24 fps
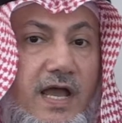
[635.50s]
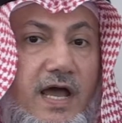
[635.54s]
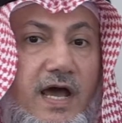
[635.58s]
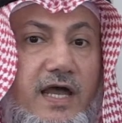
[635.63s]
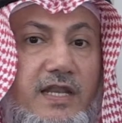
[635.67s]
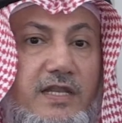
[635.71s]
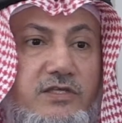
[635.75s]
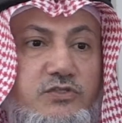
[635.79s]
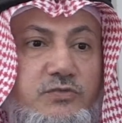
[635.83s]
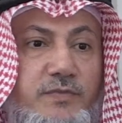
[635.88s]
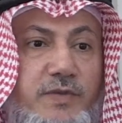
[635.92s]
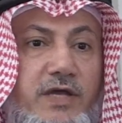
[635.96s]

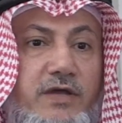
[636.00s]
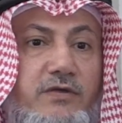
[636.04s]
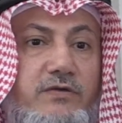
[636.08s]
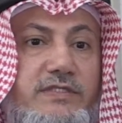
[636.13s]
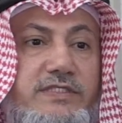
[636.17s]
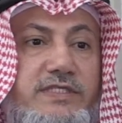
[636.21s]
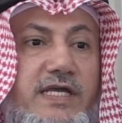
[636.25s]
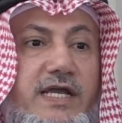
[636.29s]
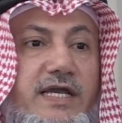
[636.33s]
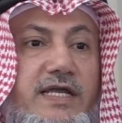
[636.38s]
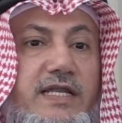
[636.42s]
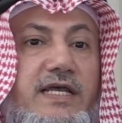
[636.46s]
Allah subhanahu wa
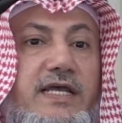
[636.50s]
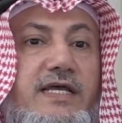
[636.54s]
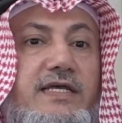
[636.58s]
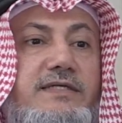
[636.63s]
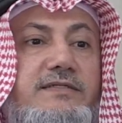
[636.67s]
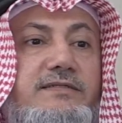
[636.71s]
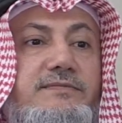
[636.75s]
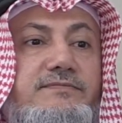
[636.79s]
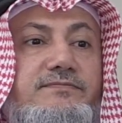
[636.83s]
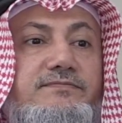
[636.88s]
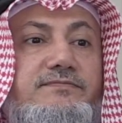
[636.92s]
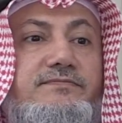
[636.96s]

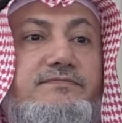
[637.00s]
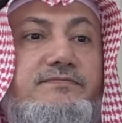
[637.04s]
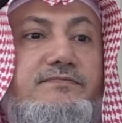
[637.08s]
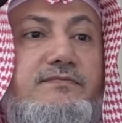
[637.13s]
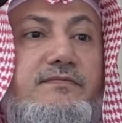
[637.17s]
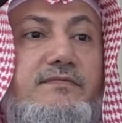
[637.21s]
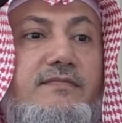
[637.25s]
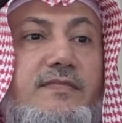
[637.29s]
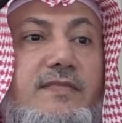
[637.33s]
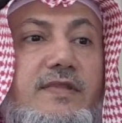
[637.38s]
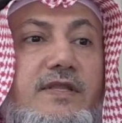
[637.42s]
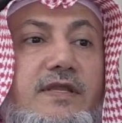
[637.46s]

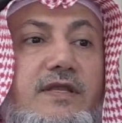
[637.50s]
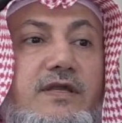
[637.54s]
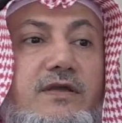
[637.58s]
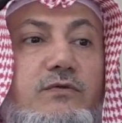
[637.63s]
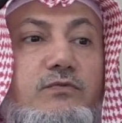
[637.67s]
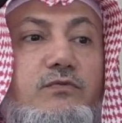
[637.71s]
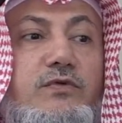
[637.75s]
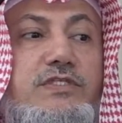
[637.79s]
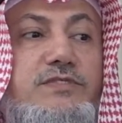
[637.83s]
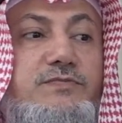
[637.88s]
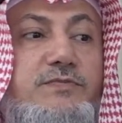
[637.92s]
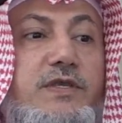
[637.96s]
ta'ala
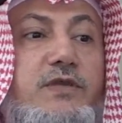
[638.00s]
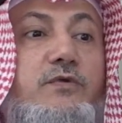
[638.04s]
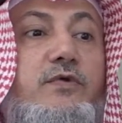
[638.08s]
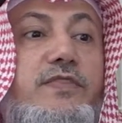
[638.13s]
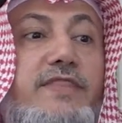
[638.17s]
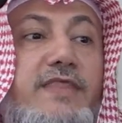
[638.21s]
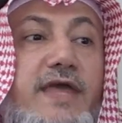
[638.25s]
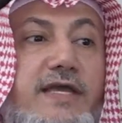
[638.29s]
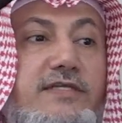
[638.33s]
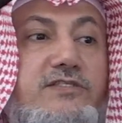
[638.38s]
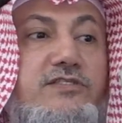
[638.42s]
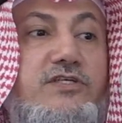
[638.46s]
will speak
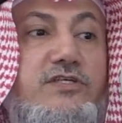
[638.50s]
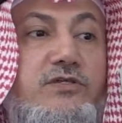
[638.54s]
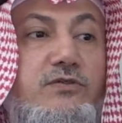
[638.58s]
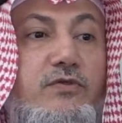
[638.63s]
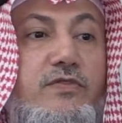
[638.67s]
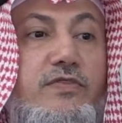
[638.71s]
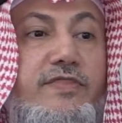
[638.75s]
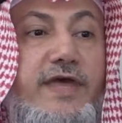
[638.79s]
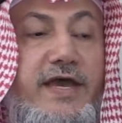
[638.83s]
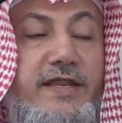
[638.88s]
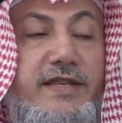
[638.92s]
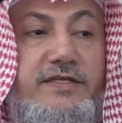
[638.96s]
with the angel
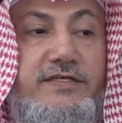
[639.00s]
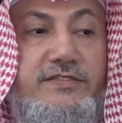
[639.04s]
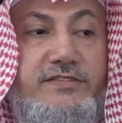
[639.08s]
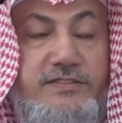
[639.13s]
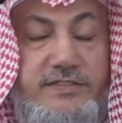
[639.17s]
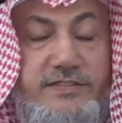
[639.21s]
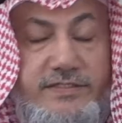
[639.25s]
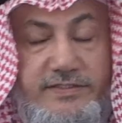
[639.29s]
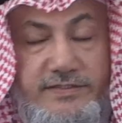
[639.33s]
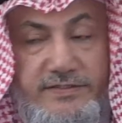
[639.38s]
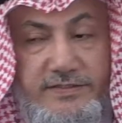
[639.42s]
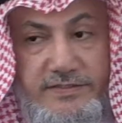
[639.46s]
in that
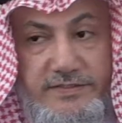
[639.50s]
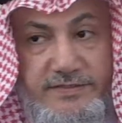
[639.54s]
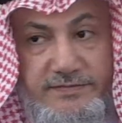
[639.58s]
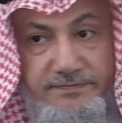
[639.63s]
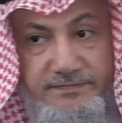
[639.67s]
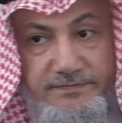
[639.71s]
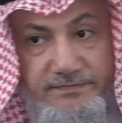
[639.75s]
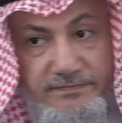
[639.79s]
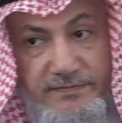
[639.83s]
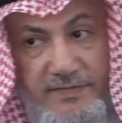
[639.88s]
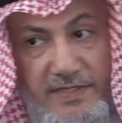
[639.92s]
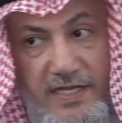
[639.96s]
instant
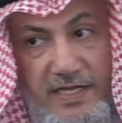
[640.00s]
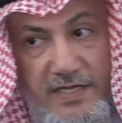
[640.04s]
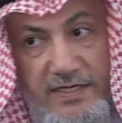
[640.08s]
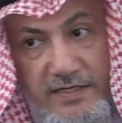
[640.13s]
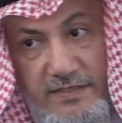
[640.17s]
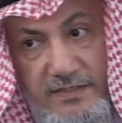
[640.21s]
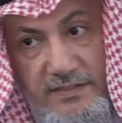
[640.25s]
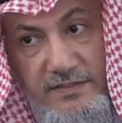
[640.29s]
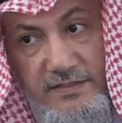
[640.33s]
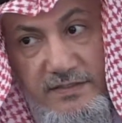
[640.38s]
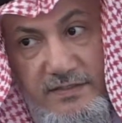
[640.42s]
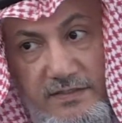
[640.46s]

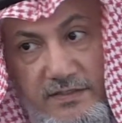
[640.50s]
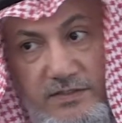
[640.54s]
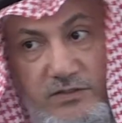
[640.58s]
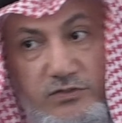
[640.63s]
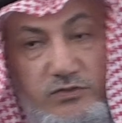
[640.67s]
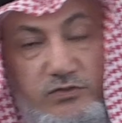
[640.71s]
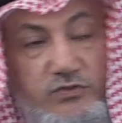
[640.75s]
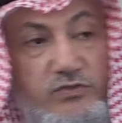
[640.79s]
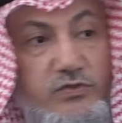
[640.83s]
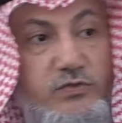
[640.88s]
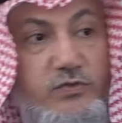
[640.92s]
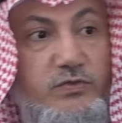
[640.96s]

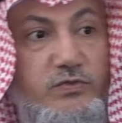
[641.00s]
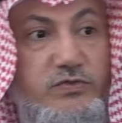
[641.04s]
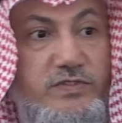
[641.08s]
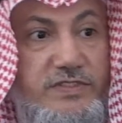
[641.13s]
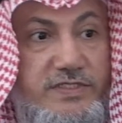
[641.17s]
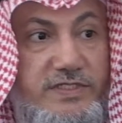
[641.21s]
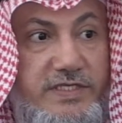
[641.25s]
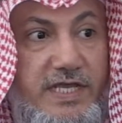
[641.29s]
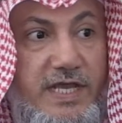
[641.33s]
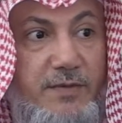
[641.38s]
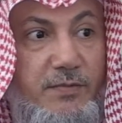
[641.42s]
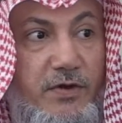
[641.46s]
to
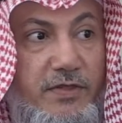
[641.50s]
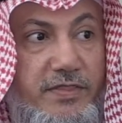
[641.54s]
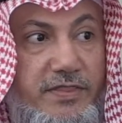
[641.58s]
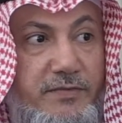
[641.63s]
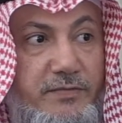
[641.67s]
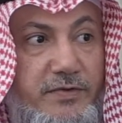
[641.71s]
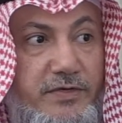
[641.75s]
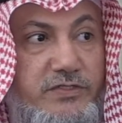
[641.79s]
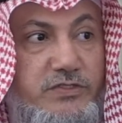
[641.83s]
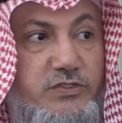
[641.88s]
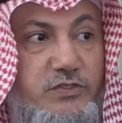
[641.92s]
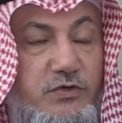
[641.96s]
see about the
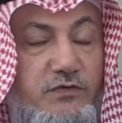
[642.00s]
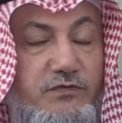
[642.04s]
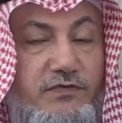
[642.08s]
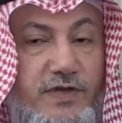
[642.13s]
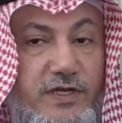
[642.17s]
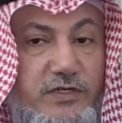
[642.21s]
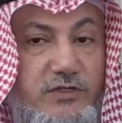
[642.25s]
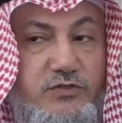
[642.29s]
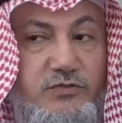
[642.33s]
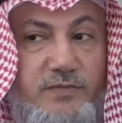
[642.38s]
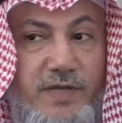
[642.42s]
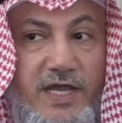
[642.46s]
mercy of
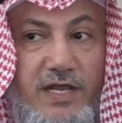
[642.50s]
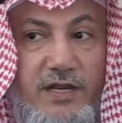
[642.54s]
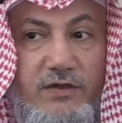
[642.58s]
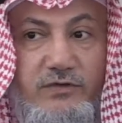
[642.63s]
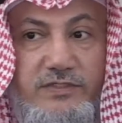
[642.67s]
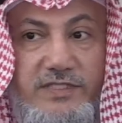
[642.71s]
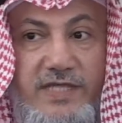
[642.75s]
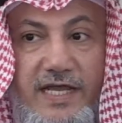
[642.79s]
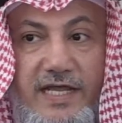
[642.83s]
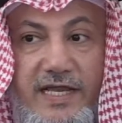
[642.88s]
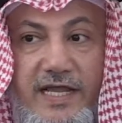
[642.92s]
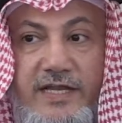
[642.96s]
Allah subhanahu wa
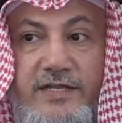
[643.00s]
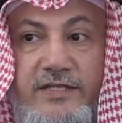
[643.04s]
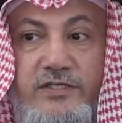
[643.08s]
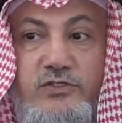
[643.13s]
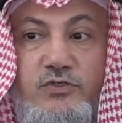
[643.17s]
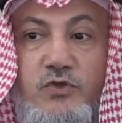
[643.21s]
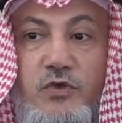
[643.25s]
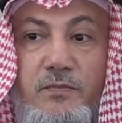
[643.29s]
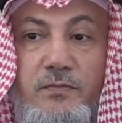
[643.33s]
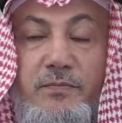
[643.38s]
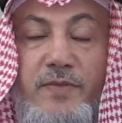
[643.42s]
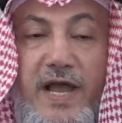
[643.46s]
ta'ala and
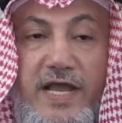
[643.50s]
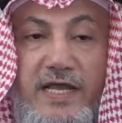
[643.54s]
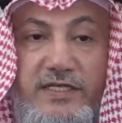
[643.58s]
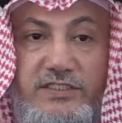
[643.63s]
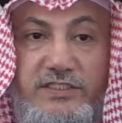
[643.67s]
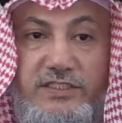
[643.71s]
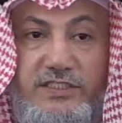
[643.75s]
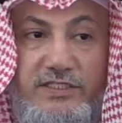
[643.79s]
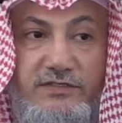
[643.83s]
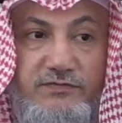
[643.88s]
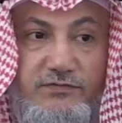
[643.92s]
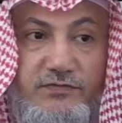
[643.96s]
his
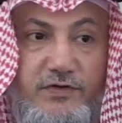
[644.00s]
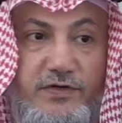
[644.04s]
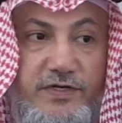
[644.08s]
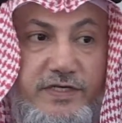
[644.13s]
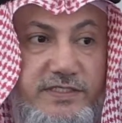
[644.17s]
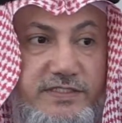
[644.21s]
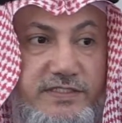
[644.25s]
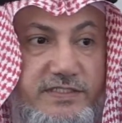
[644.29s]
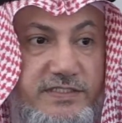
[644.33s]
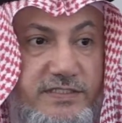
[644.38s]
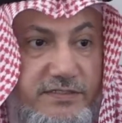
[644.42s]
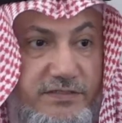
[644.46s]
compassion for
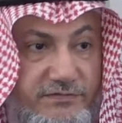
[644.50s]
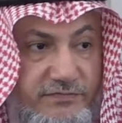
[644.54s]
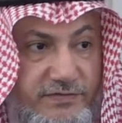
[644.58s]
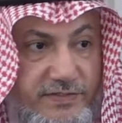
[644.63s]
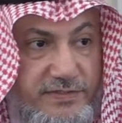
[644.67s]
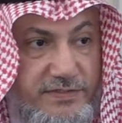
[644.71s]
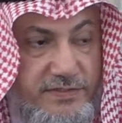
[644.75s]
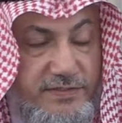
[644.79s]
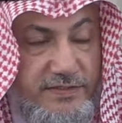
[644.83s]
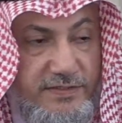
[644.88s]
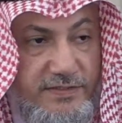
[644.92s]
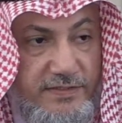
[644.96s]
his
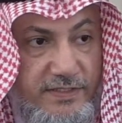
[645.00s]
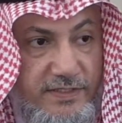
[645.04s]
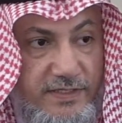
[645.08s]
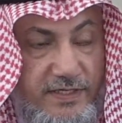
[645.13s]
servant.